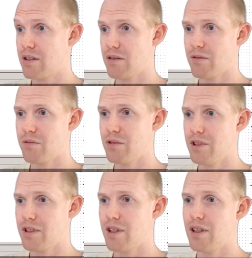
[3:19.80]
we'll
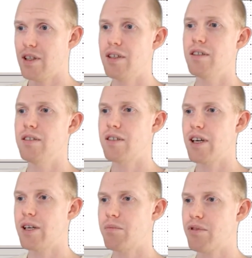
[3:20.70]
just call it
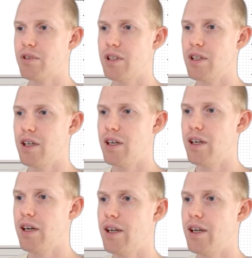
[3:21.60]
design pre.net.